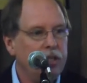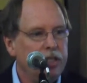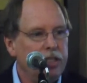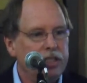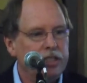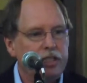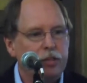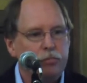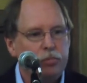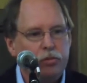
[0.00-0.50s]
And
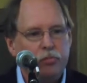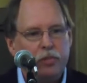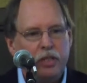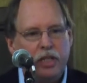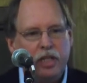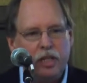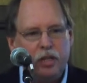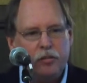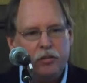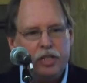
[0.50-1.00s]
this
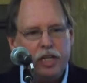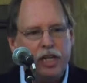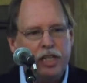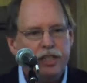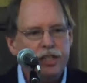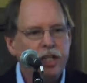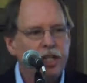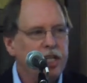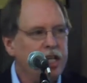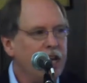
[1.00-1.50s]

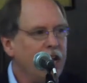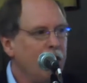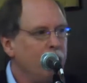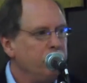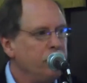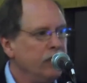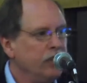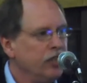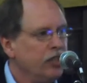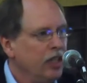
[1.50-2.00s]
implementation
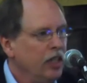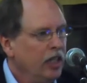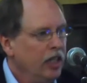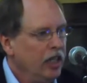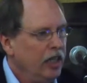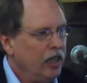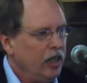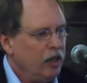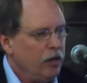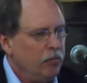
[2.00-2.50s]
gap is
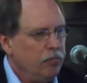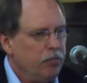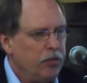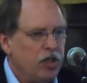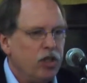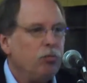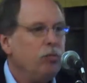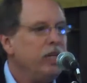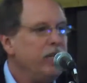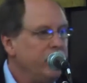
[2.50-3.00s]

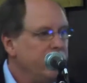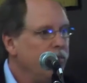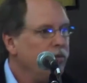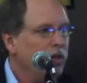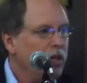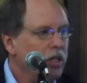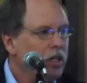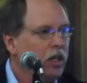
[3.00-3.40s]
between different